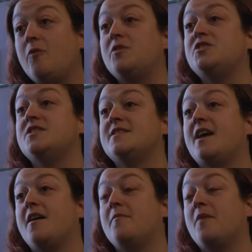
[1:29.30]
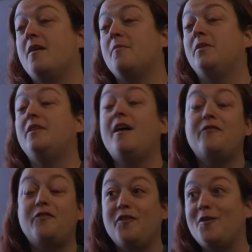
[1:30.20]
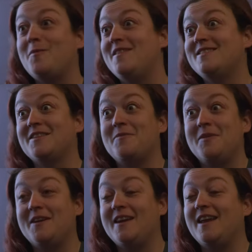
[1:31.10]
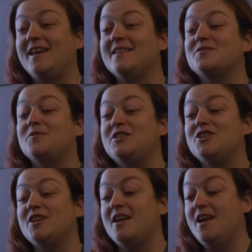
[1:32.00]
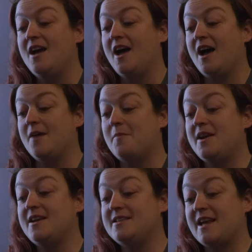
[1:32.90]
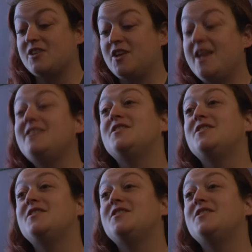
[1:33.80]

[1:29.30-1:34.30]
which is um, a beloved film in this community, in this region. Um, and it is actually its